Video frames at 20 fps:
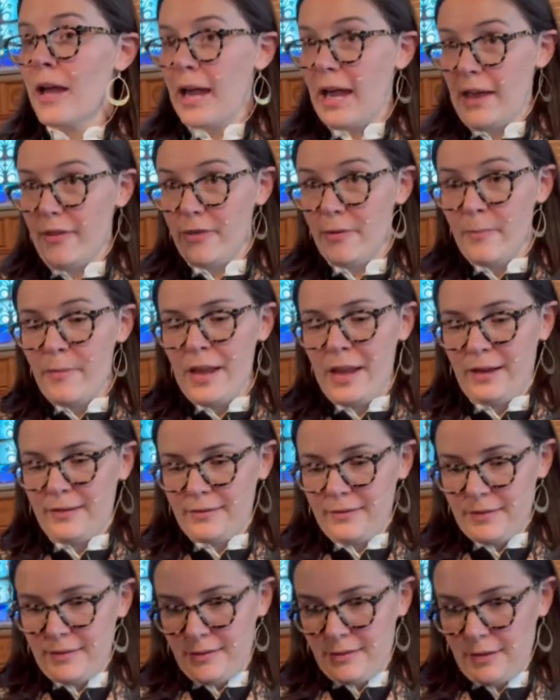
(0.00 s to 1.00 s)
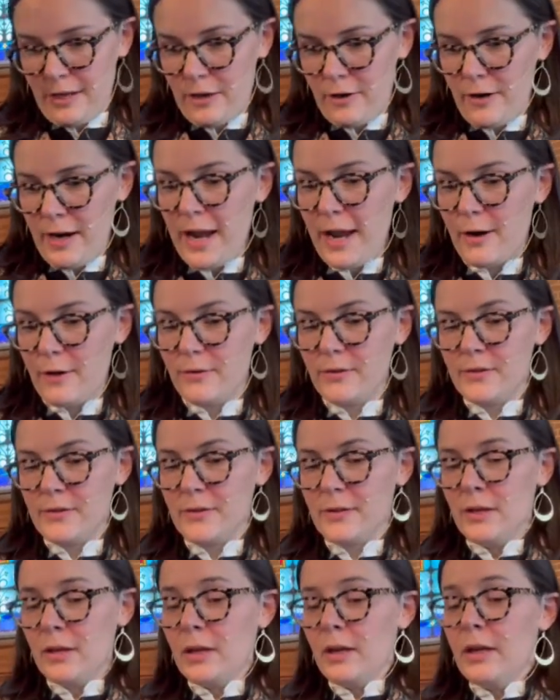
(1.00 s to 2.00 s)
at the manse at our
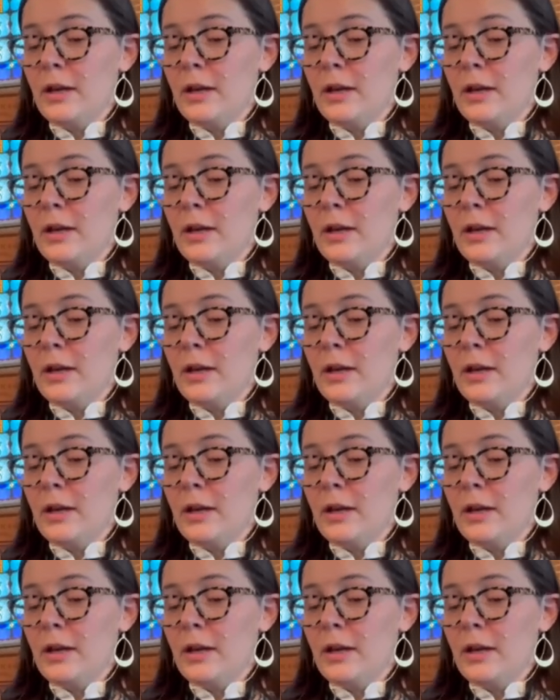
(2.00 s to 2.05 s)
house.